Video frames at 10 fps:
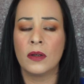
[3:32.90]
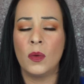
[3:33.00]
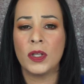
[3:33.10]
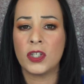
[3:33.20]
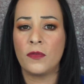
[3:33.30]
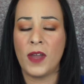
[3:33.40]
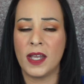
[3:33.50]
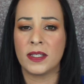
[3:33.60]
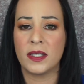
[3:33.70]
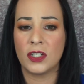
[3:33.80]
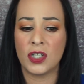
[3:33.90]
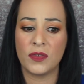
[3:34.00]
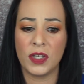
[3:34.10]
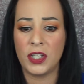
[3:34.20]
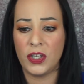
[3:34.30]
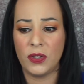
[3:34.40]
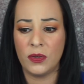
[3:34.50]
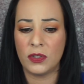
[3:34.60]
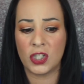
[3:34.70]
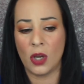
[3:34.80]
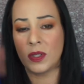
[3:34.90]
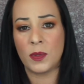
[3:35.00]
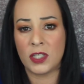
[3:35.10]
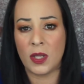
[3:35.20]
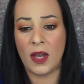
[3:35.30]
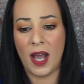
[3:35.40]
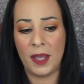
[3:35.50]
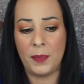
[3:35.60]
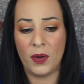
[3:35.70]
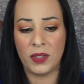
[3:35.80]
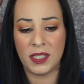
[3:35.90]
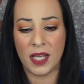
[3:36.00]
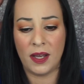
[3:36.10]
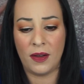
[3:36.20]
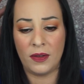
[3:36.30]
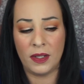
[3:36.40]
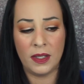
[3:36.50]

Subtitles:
what's her face? She's really cute. She always wears a high ponytail.